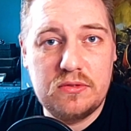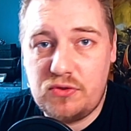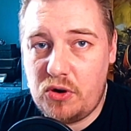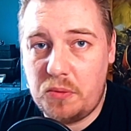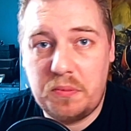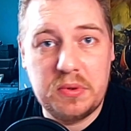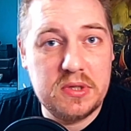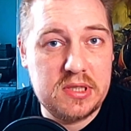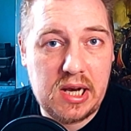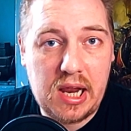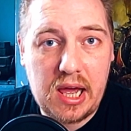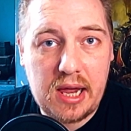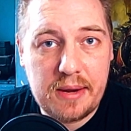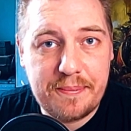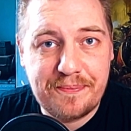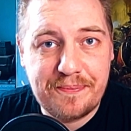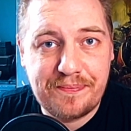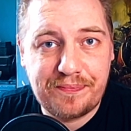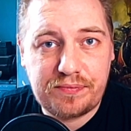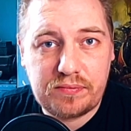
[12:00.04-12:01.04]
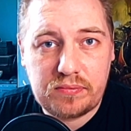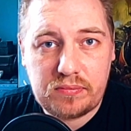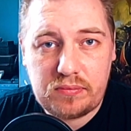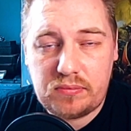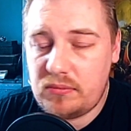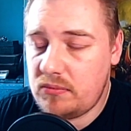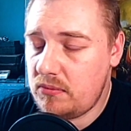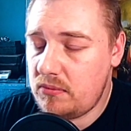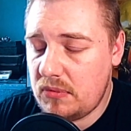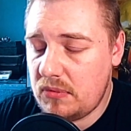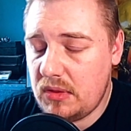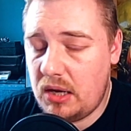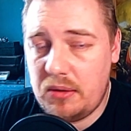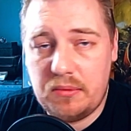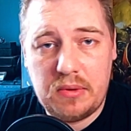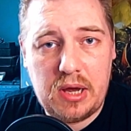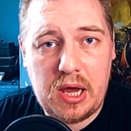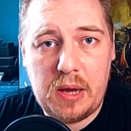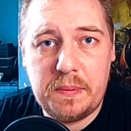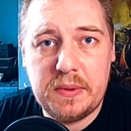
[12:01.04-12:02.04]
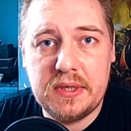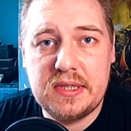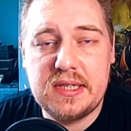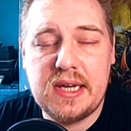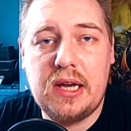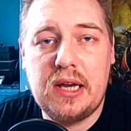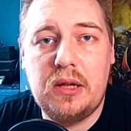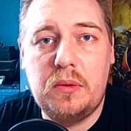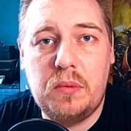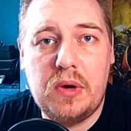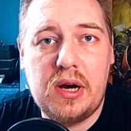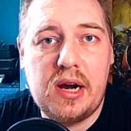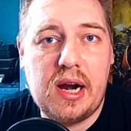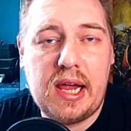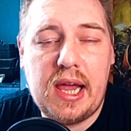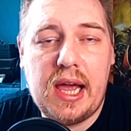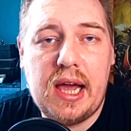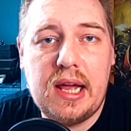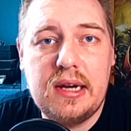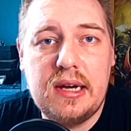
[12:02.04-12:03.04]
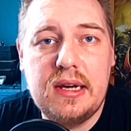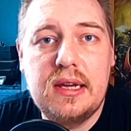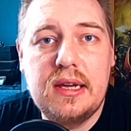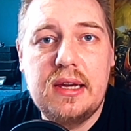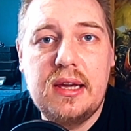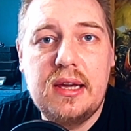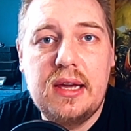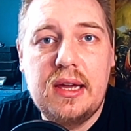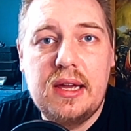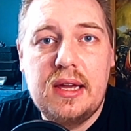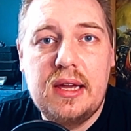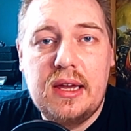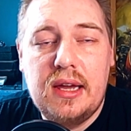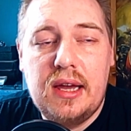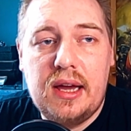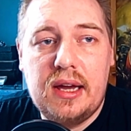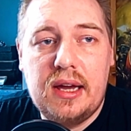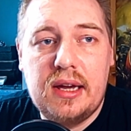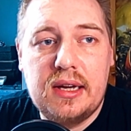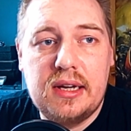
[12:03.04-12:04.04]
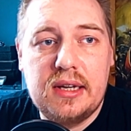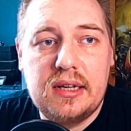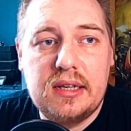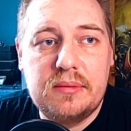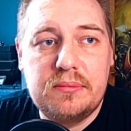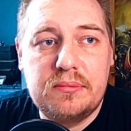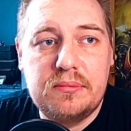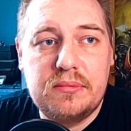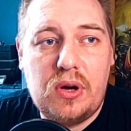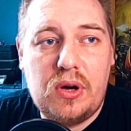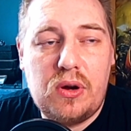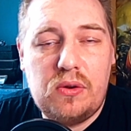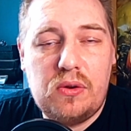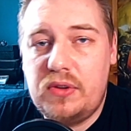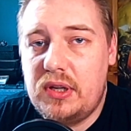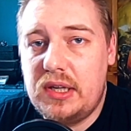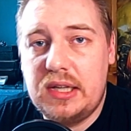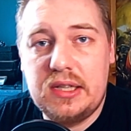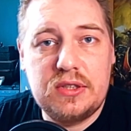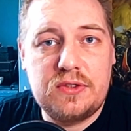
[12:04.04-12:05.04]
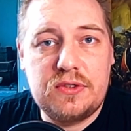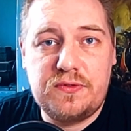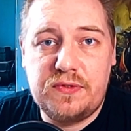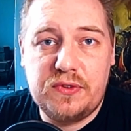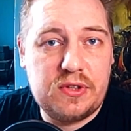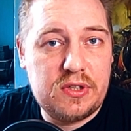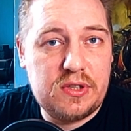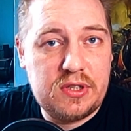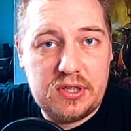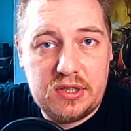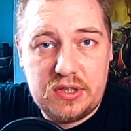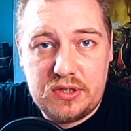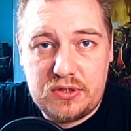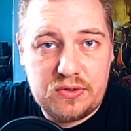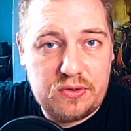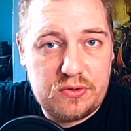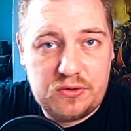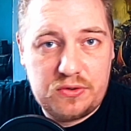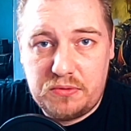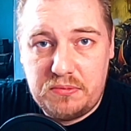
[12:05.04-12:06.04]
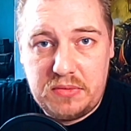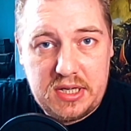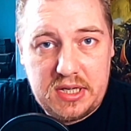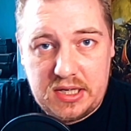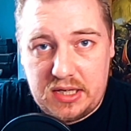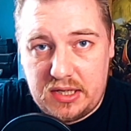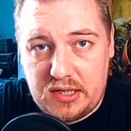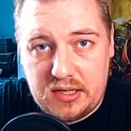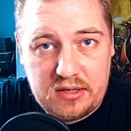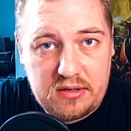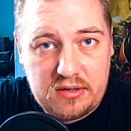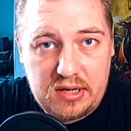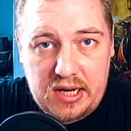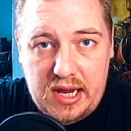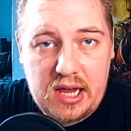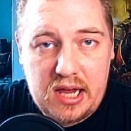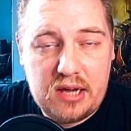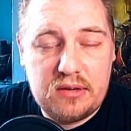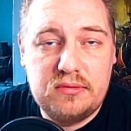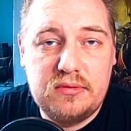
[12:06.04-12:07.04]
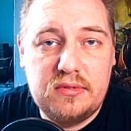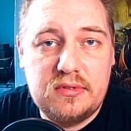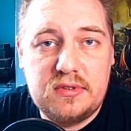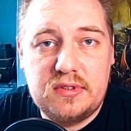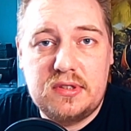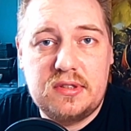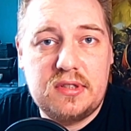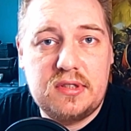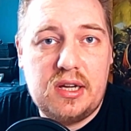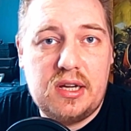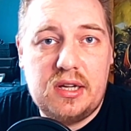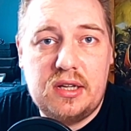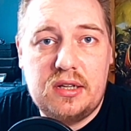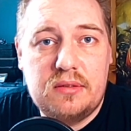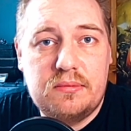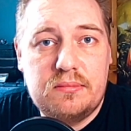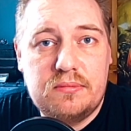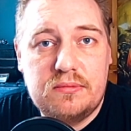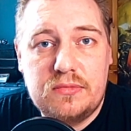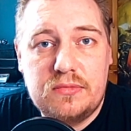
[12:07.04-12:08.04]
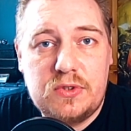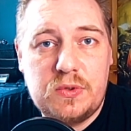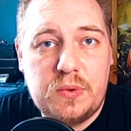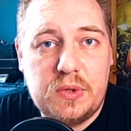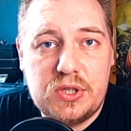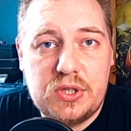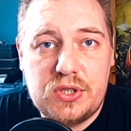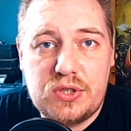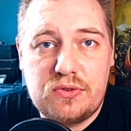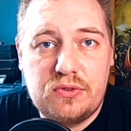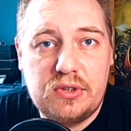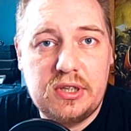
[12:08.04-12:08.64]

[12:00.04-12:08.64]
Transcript: drop us a line. I'm happy to help where I can. All the links for the social media accounts, Twitch